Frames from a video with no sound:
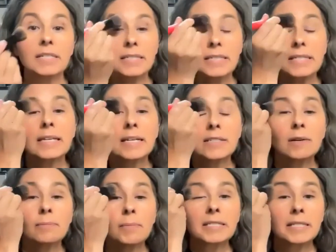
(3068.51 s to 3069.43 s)
to set on
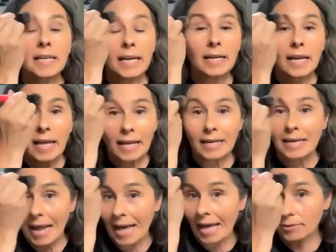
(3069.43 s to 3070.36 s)
my skin.
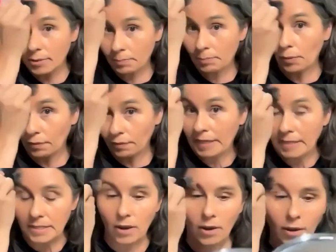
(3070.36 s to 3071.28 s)
Now's buffing
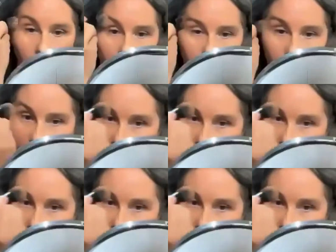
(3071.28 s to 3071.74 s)
time.